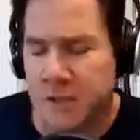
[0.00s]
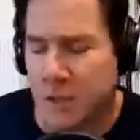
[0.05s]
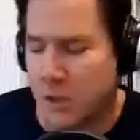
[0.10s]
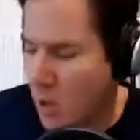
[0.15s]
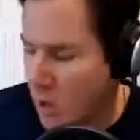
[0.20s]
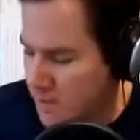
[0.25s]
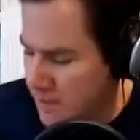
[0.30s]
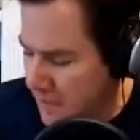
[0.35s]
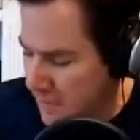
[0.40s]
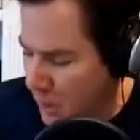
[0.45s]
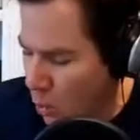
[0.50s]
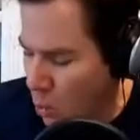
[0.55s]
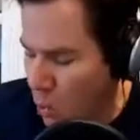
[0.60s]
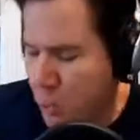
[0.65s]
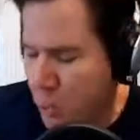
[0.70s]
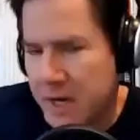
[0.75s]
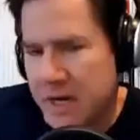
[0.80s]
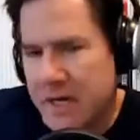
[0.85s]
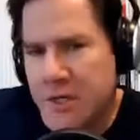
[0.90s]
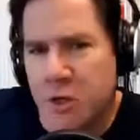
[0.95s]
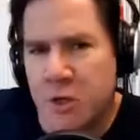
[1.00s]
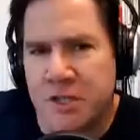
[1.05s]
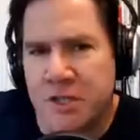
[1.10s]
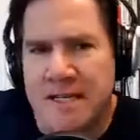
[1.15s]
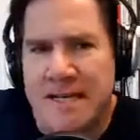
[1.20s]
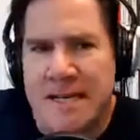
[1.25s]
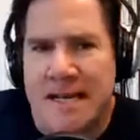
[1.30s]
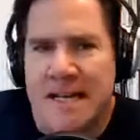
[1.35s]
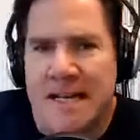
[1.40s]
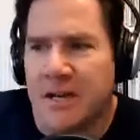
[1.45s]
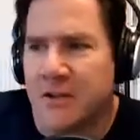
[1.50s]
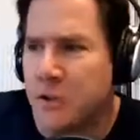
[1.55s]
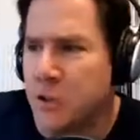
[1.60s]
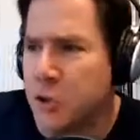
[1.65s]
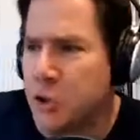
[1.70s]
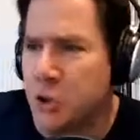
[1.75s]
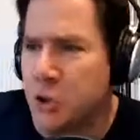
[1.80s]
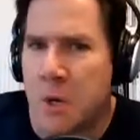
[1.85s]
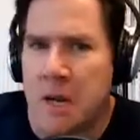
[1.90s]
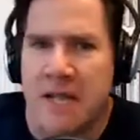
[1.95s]
on online ordering. Do you see any other
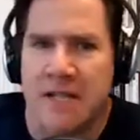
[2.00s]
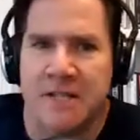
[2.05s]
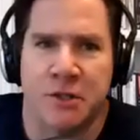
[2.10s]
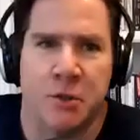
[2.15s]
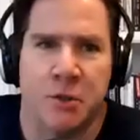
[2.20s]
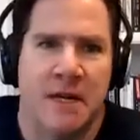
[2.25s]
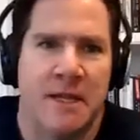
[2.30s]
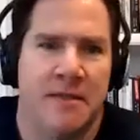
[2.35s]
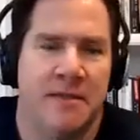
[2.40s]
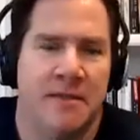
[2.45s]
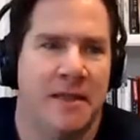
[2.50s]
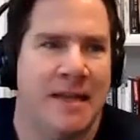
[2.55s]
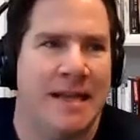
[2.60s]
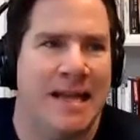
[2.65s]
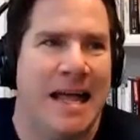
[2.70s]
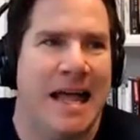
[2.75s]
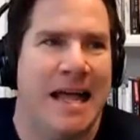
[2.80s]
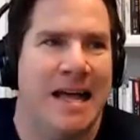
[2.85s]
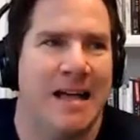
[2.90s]
trends or anything